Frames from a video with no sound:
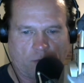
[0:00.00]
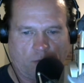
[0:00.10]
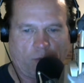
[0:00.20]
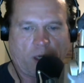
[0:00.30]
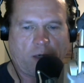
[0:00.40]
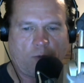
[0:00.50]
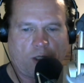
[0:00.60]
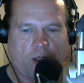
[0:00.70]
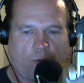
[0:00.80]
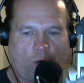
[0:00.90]
Men
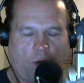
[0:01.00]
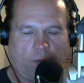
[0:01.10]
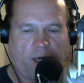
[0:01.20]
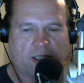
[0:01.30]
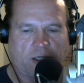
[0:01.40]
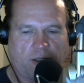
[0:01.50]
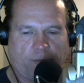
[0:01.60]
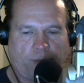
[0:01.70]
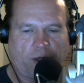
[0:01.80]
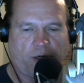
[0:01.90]
with a more
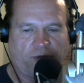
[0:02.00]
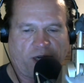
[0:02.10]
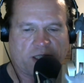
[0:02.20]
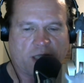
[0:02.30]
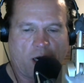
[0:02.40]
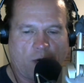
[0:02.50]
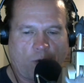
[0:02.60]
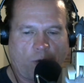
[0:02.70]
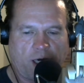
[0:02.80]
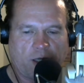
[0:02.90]
masculine bearded face
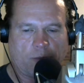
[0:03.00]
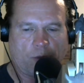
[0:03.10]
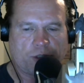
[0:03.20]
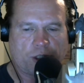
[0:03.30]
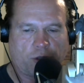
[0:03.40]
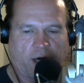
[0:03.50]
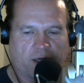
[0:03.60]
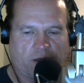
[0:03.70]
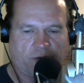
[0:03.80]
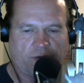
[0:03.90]
were rated the most
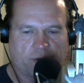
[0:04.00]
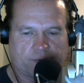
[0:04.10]
attractive